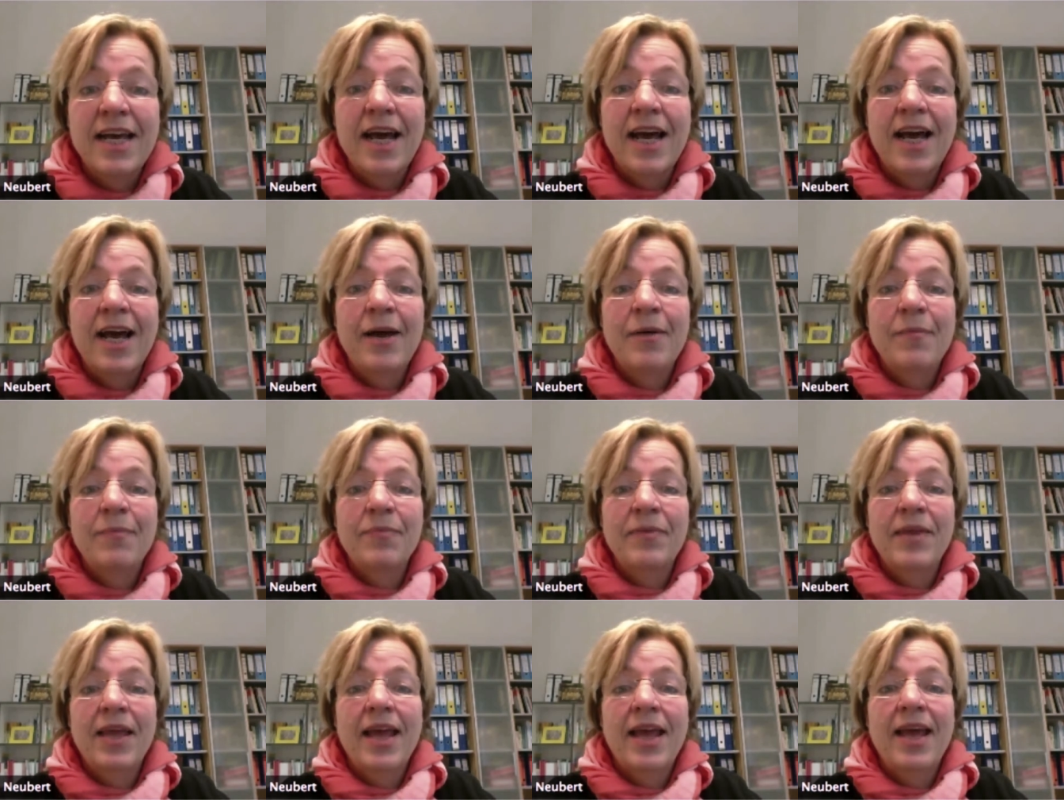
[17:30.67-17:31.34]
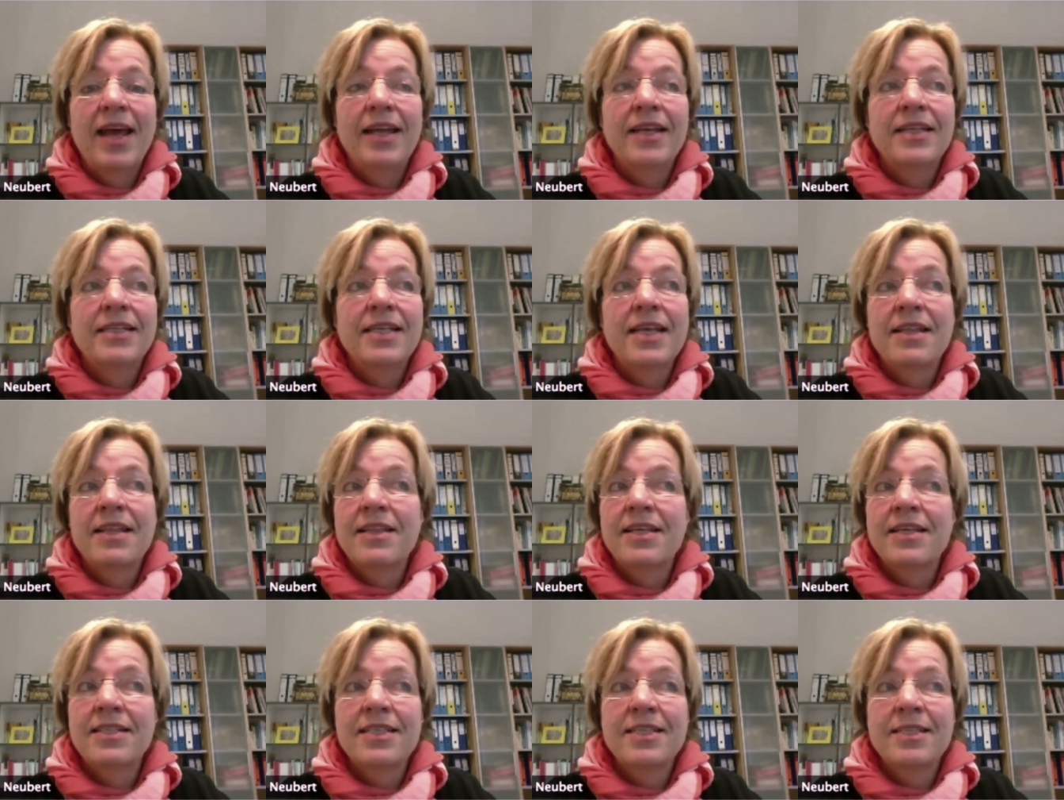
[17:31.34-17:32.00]
And
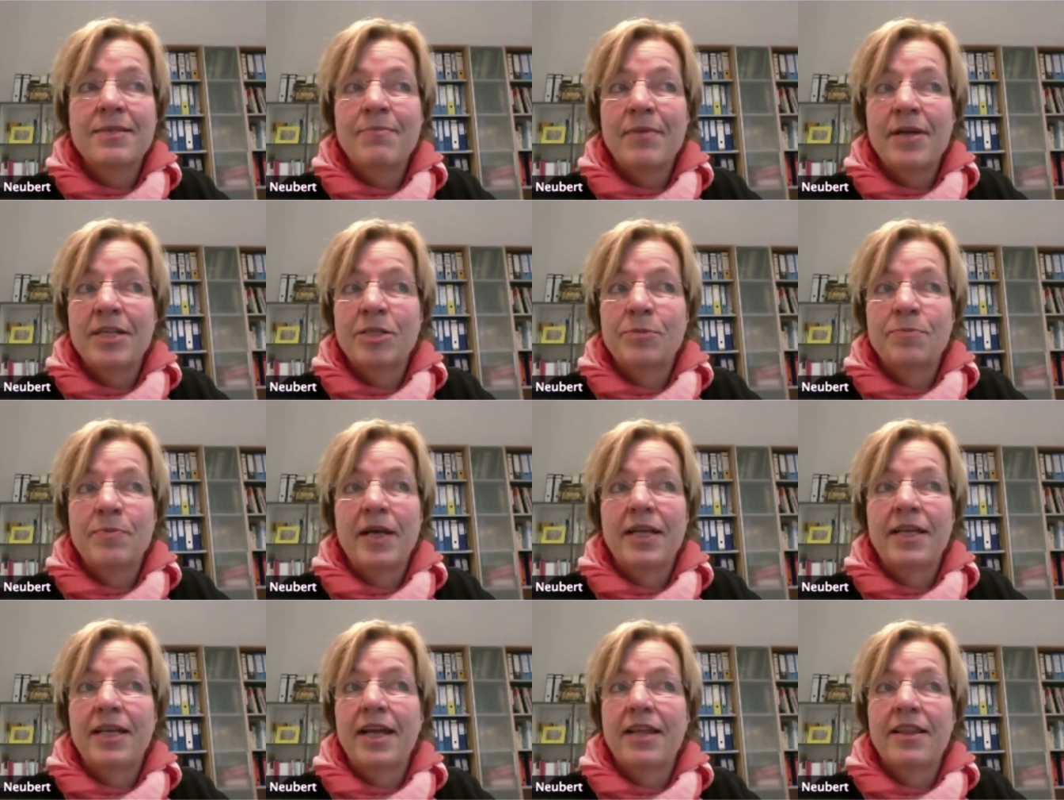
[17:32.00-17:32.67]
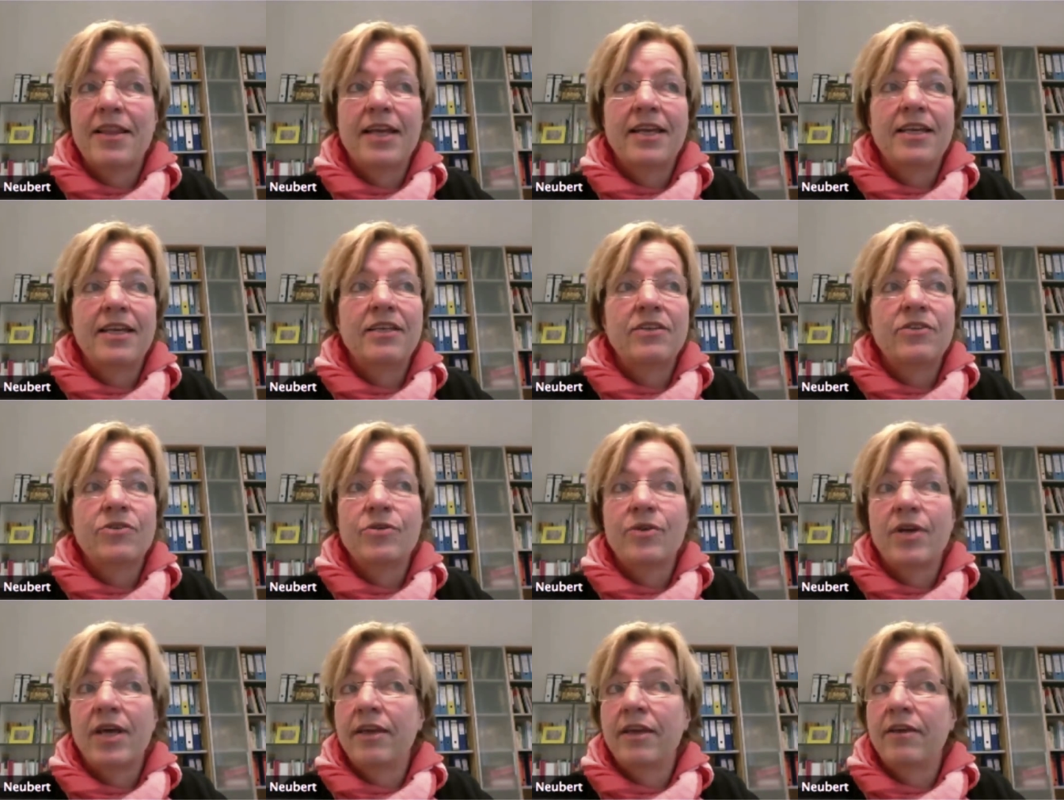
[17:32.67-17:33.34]
this is much better than
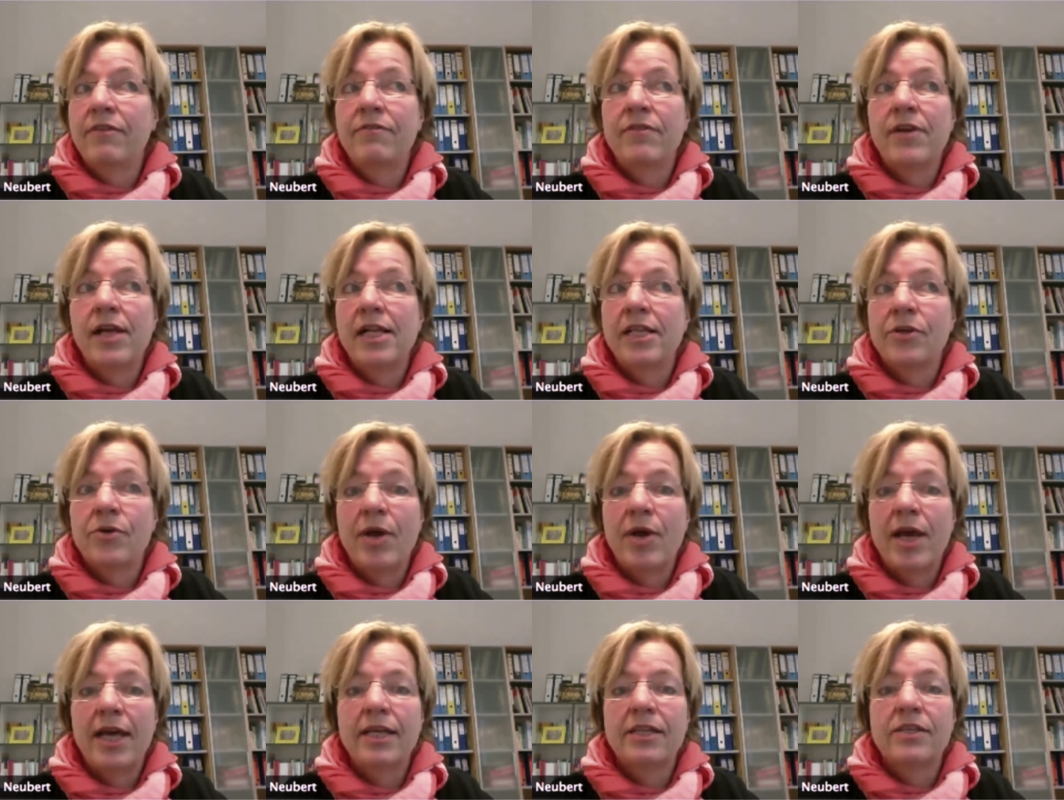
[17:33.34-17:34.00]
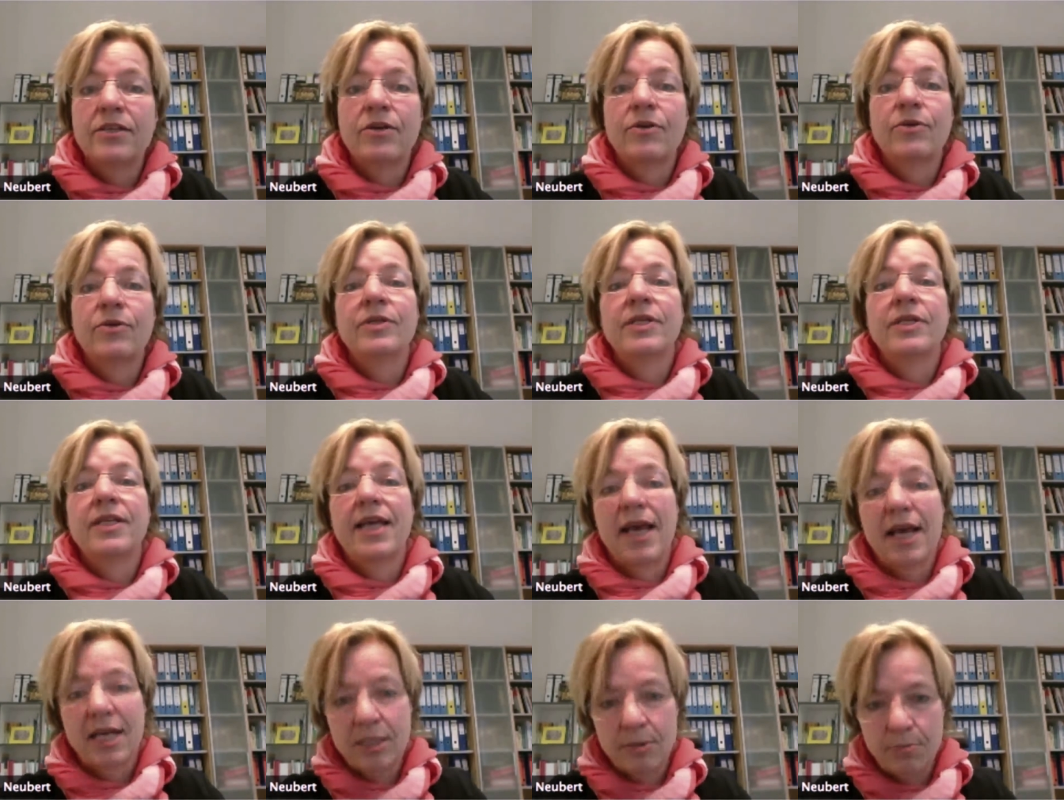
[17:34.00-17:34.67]
to evaluate
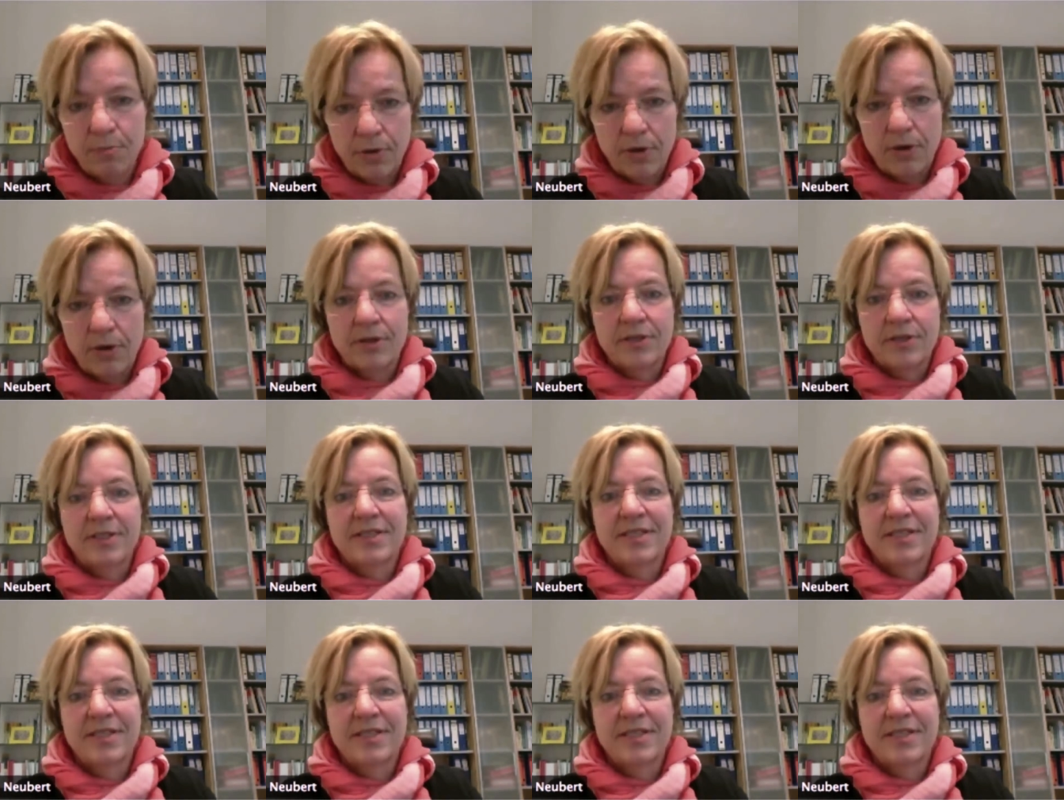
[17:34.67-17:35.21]
only ex post.